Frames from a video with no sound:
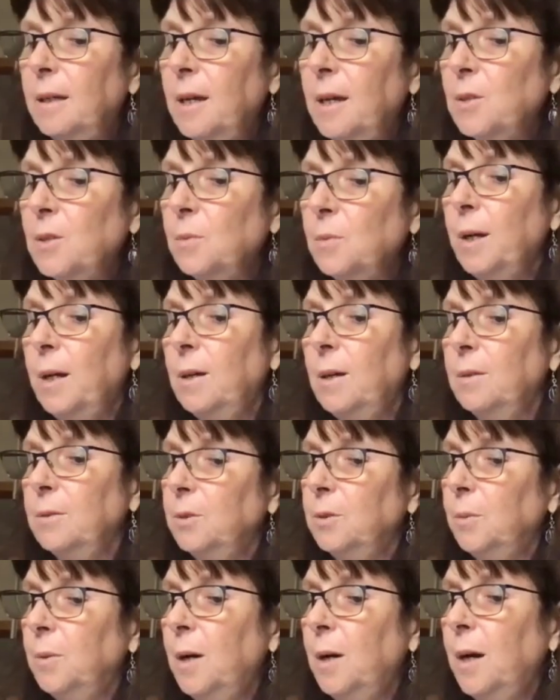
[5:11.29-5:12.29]
as well
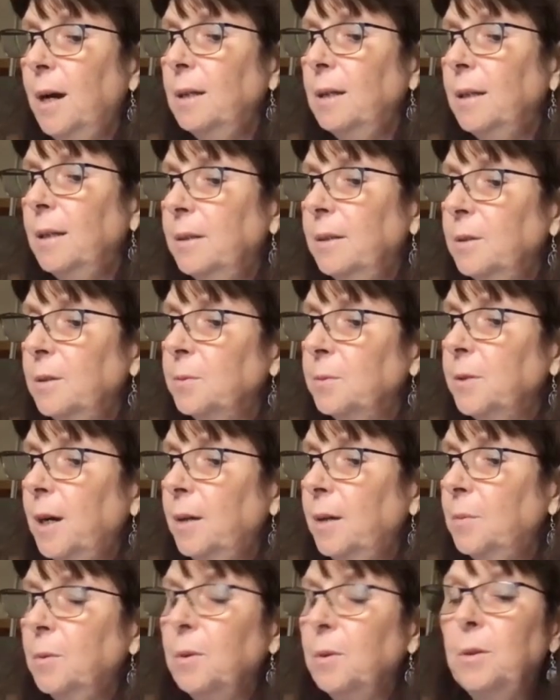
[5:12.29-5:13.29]
to highlight your
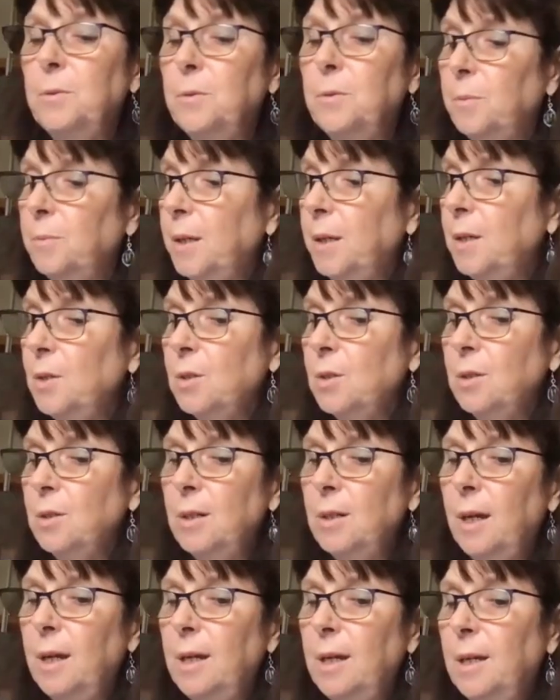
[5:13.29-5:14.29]
fine work for peace
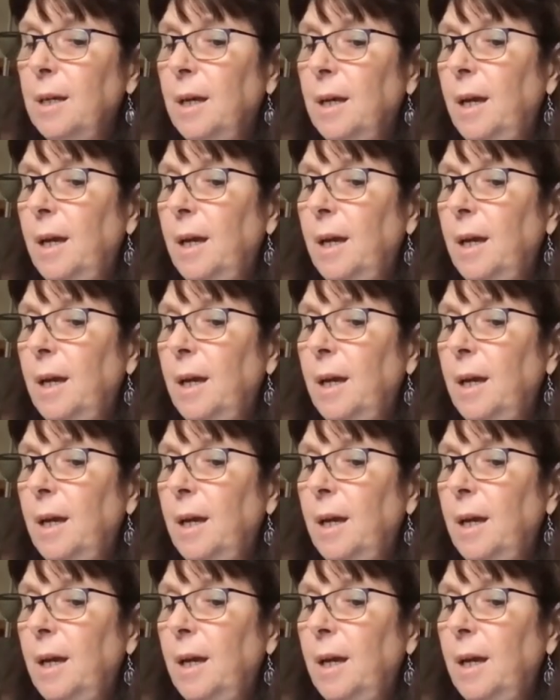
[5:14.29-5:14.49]
today